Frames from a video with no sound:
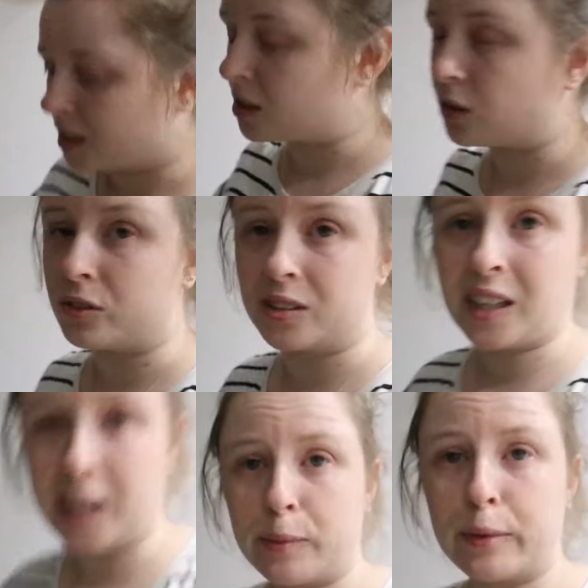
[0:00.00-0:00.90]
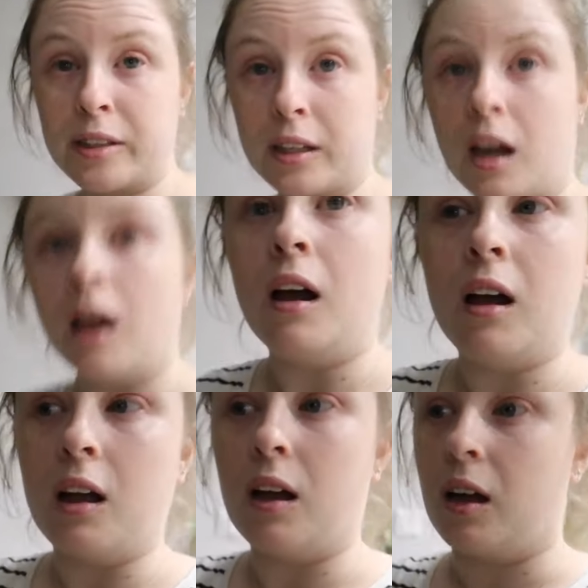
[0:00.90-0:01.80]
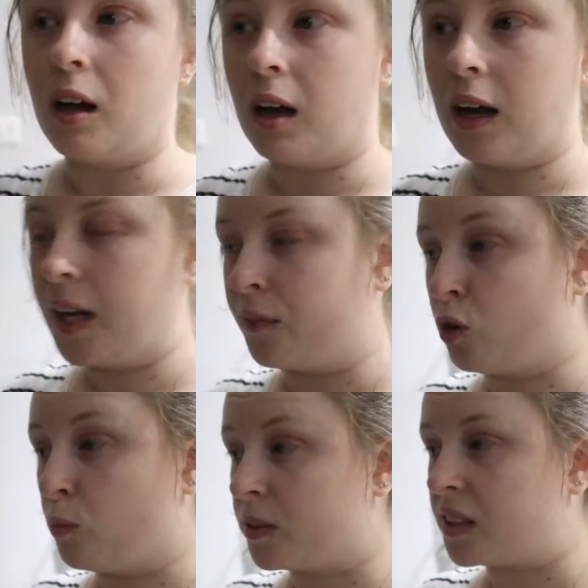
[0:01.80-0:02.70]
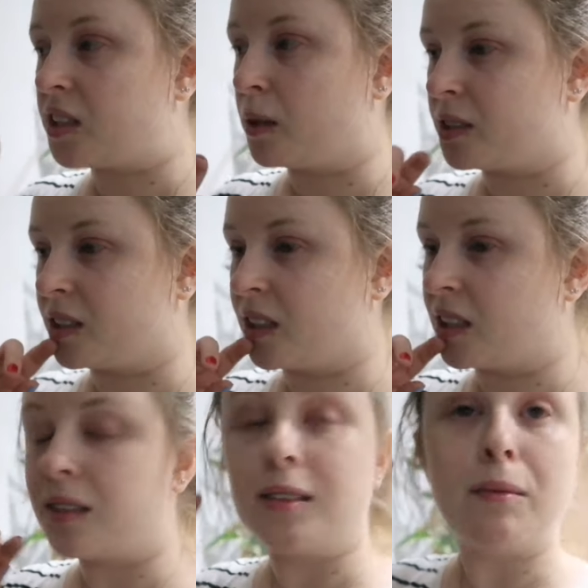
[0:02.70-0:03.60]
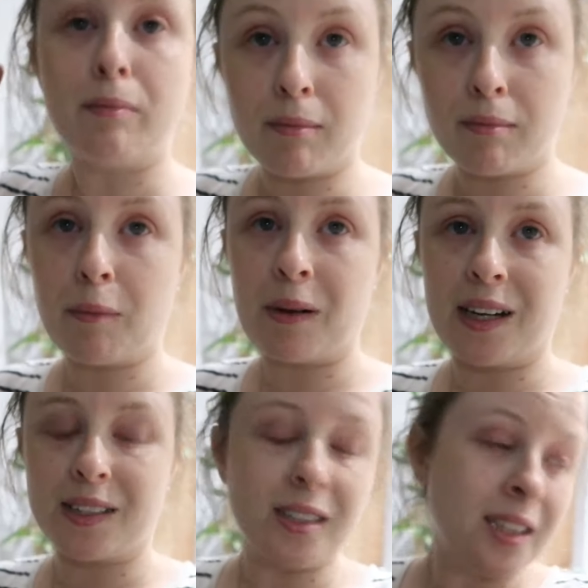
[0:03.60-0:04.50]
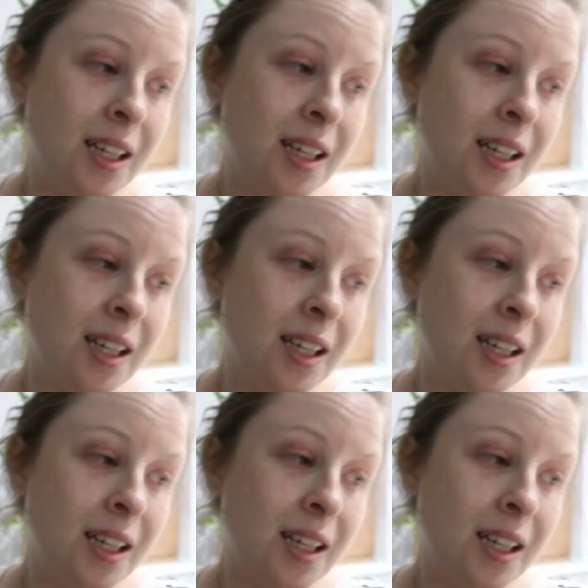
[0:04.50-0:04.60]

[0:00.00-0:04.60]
sitting on the table, and I was like, I have not put this up today. My bad.